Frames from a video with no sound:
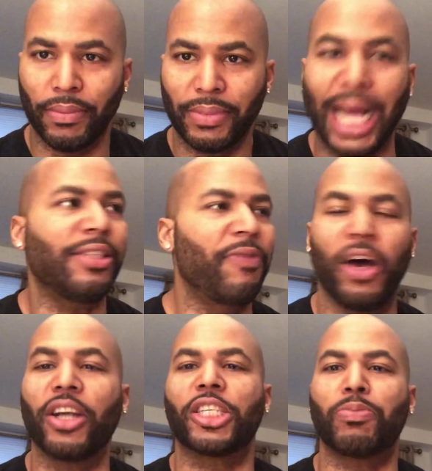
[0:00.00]
That's
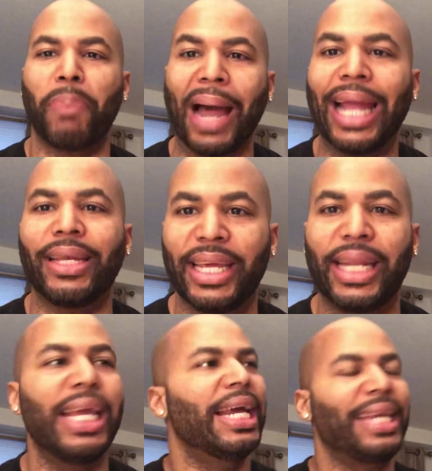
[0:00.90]
for her to spite
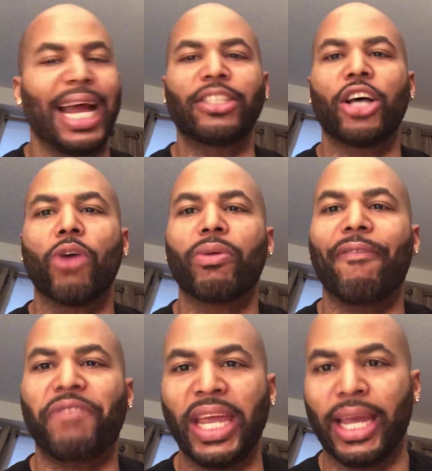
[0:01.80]
Diddy. That's her
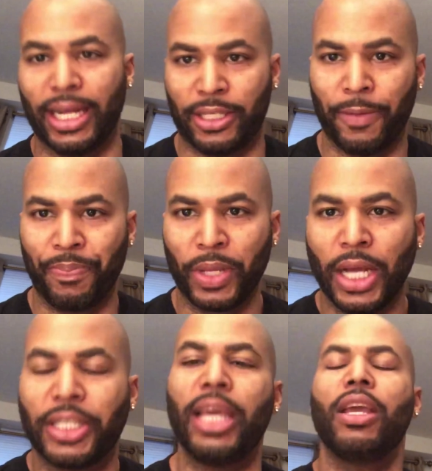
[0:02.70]
revenge.
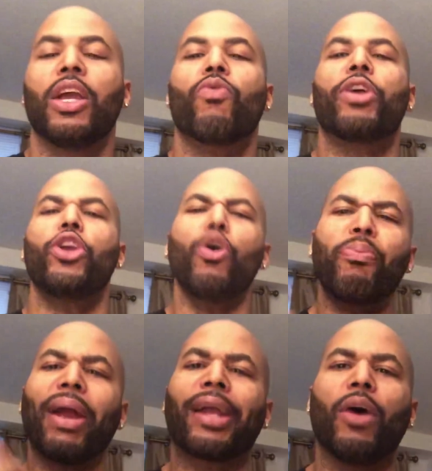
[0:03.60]
See, when you
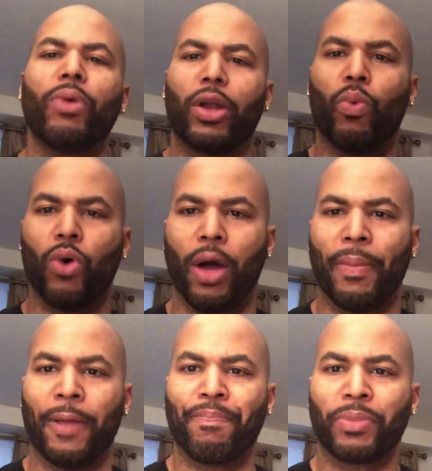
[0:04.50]
break up with a
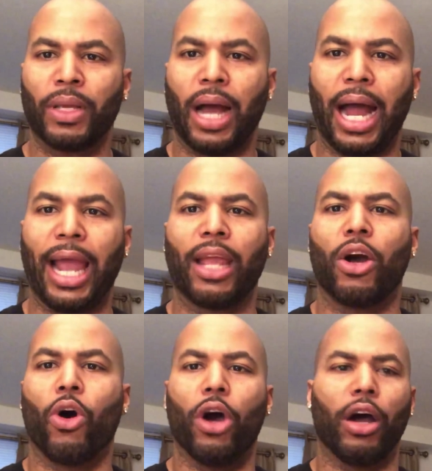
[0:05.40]
woman, all right,
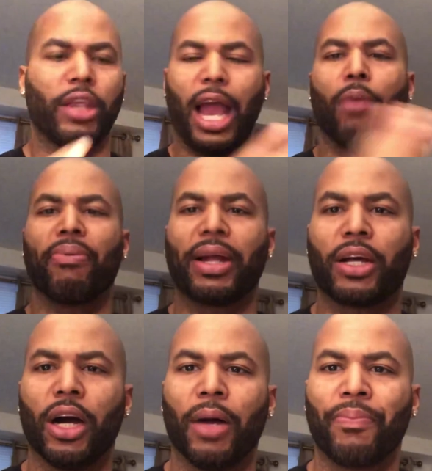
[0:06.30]
or y'all break
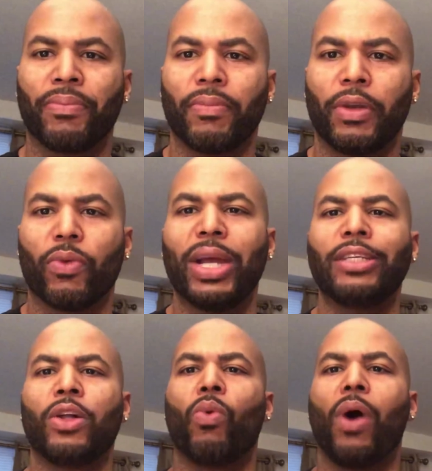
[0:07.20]
up, the
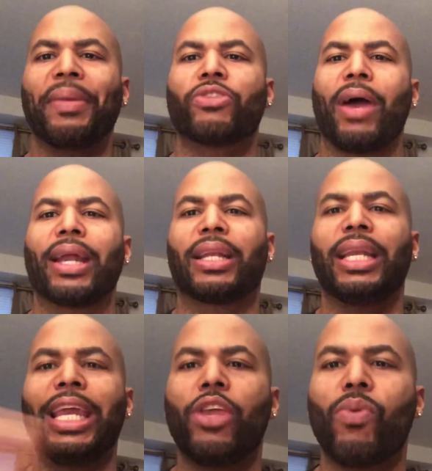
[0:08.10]
reason a woman try to
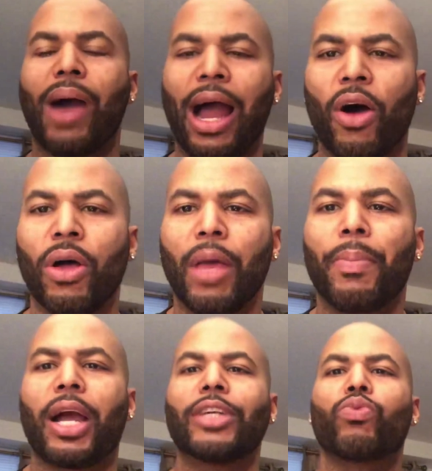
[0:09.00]
clean you out,
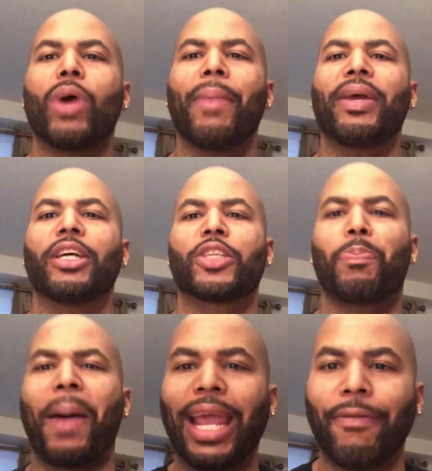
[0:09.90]
because women are
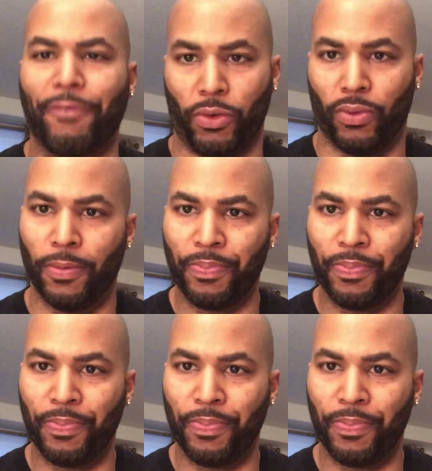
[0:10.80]
spiteful.